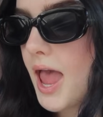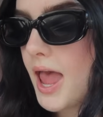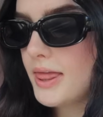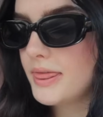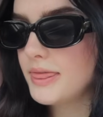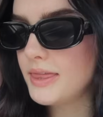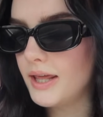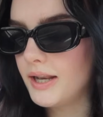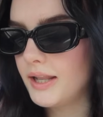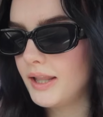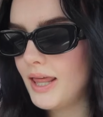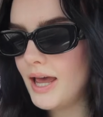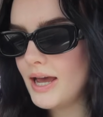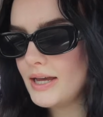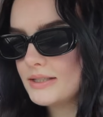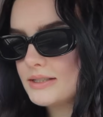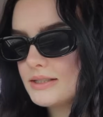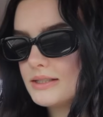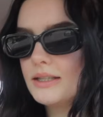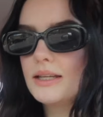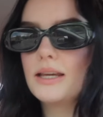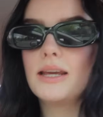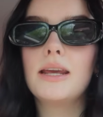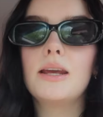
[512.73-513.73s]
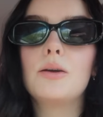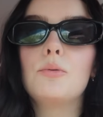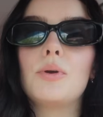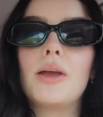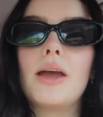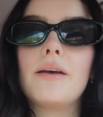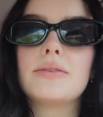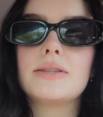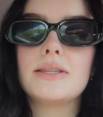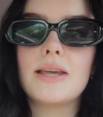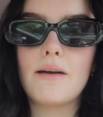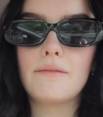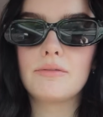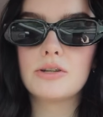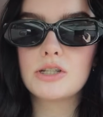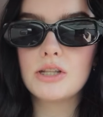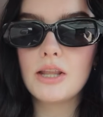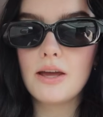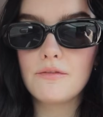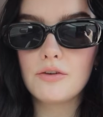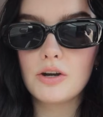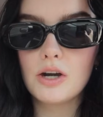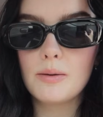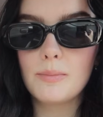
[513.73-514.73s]
And then lastly, we have Savage
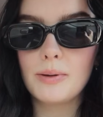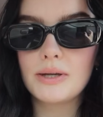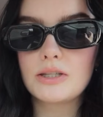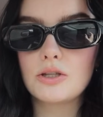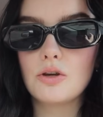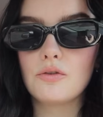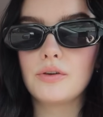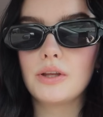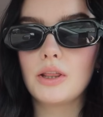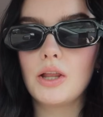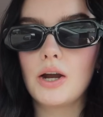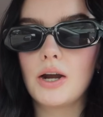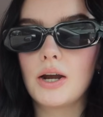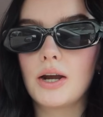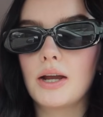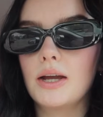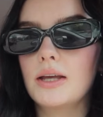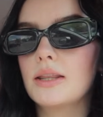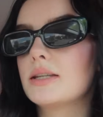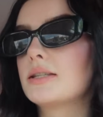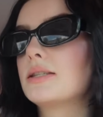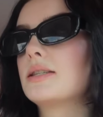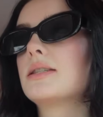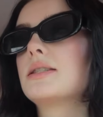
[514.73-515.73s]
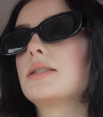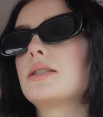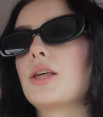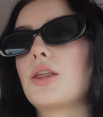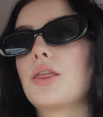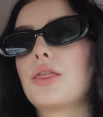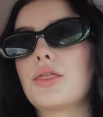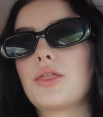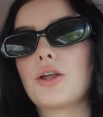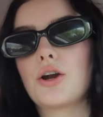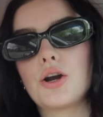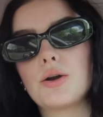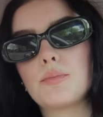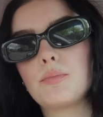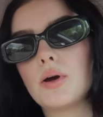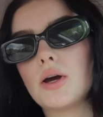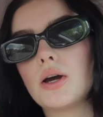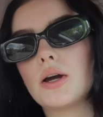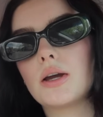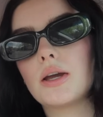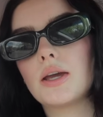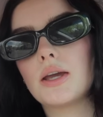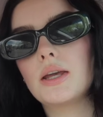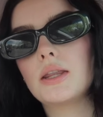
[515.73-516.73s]
Lover by Sophie Lark. This is the third
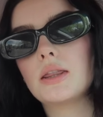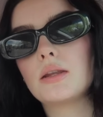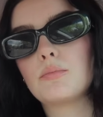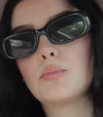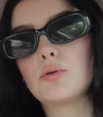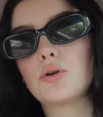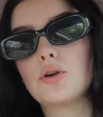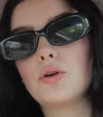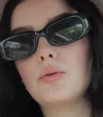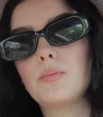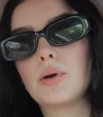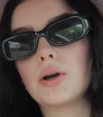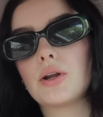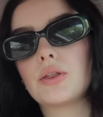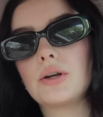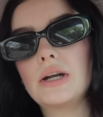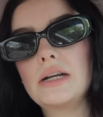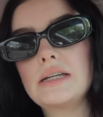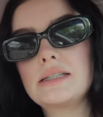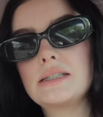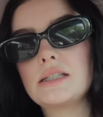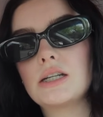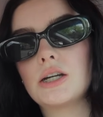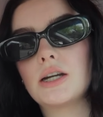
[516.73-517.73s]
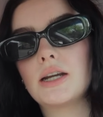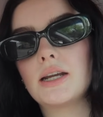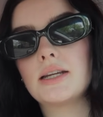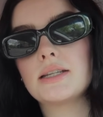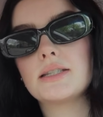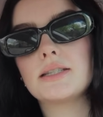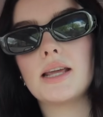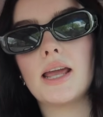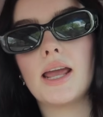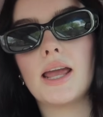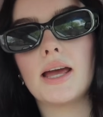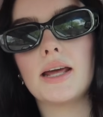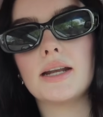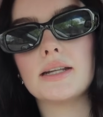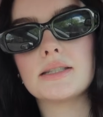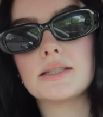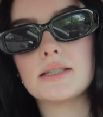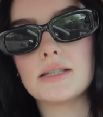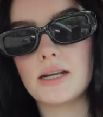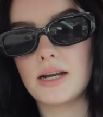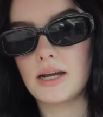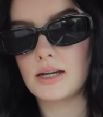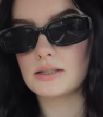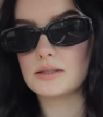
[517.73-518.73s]
book in the Brutal Birthright series. And it's
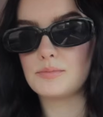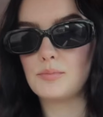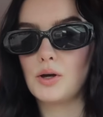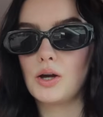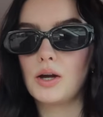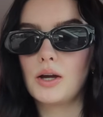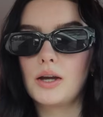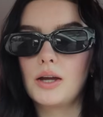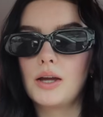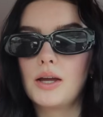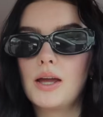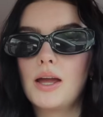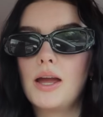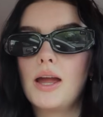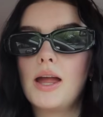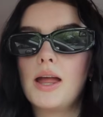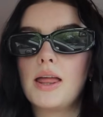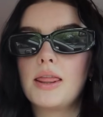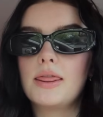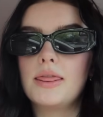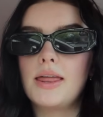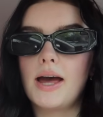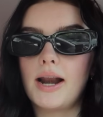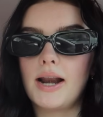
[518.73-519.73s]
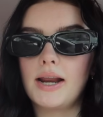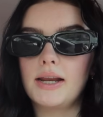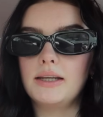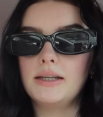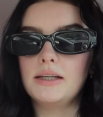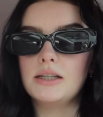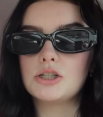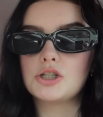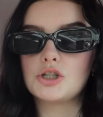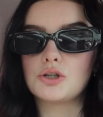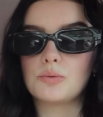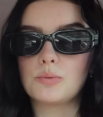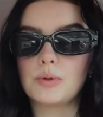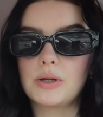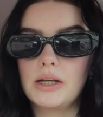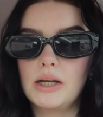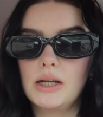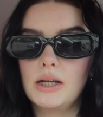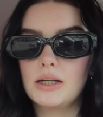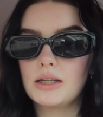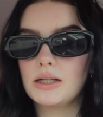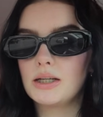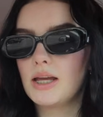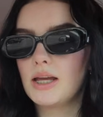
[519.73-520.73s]
the next book that I need to read.